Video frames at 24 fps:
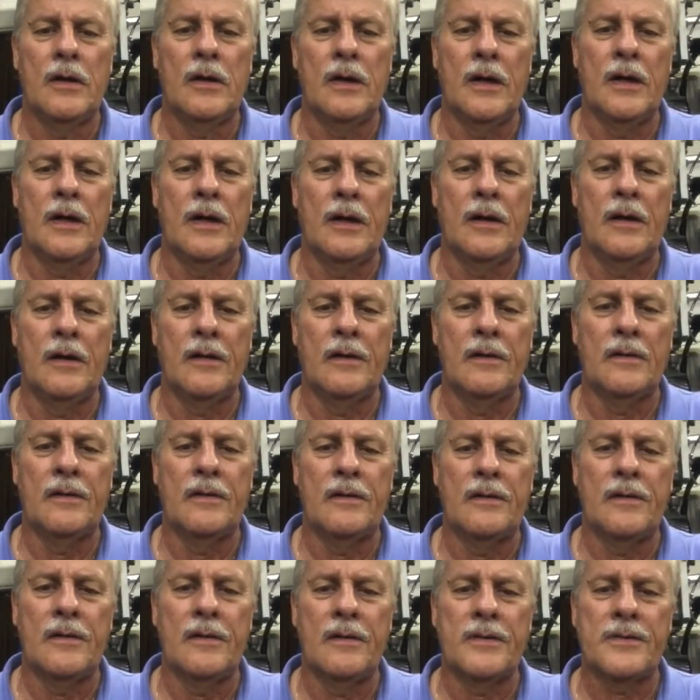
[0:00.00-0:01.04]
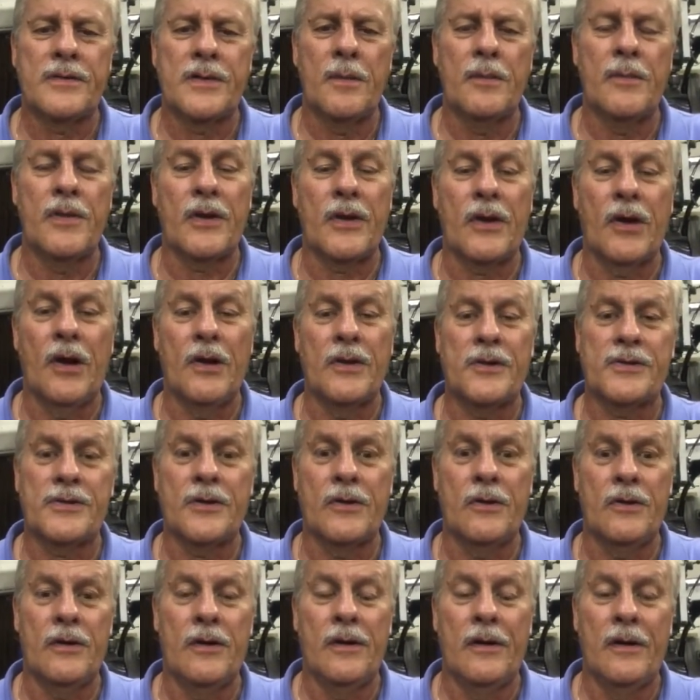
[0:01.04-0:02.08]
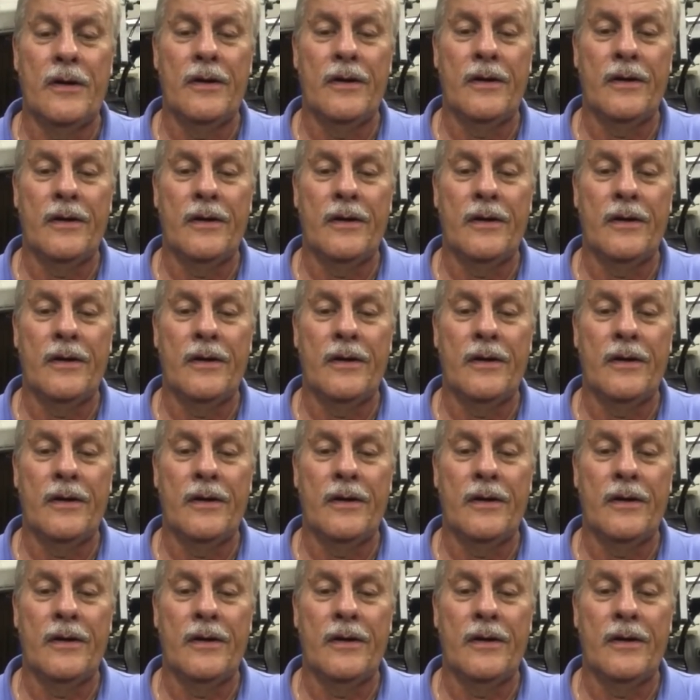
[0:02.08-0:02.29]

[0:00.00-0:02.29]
some of the cuts are,